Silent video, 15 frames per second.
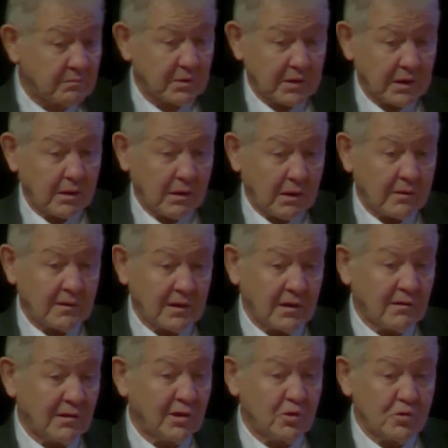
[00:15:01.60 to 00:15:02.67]
the
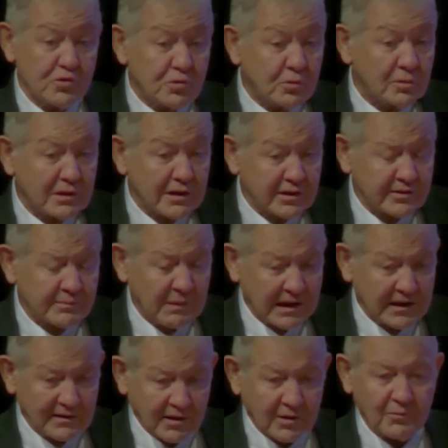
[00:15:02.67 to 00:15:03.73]
usual list back
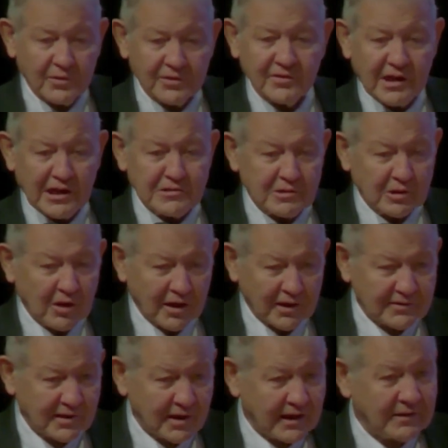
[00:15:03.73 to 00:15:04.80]
then was nitric
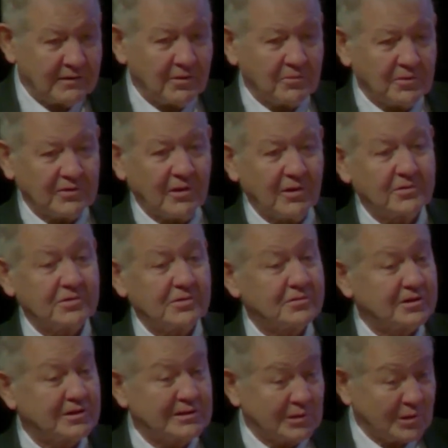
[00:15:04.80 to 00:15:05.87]
oxide. It was also
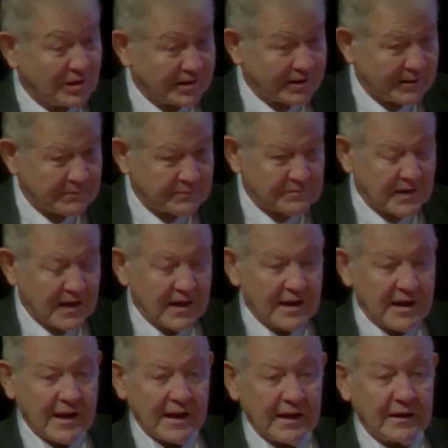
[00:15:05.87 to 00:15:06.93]
soot.
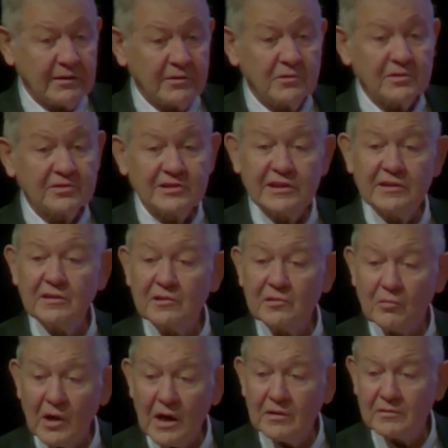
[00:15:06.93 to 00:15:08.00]
And you'll see that
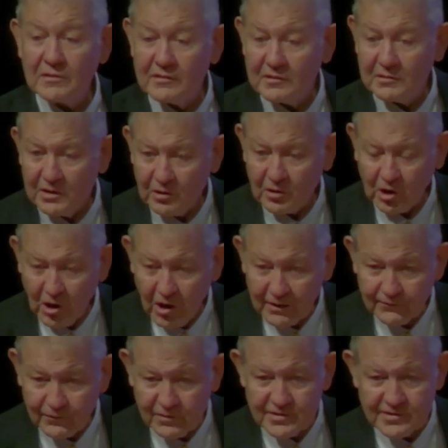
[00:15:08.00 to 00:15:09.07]
throughout your
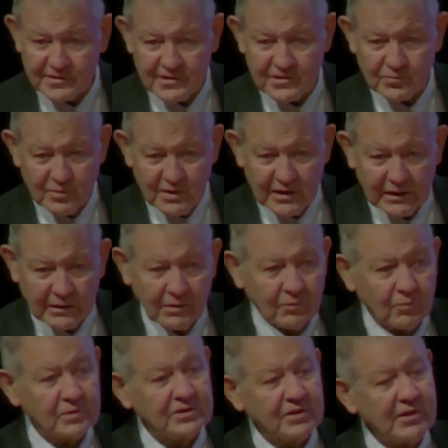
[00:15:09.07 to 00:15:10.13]
conference this week, we're
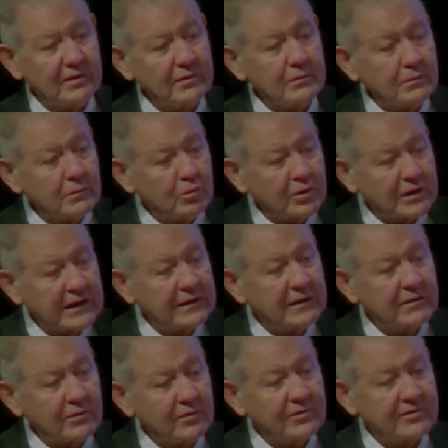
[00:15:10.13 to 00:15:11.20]
still looking at
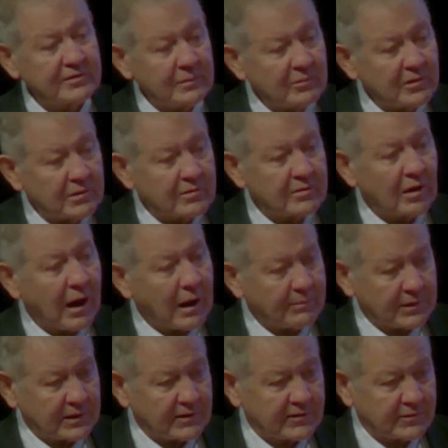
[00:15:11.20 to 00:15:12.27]
those similar topics.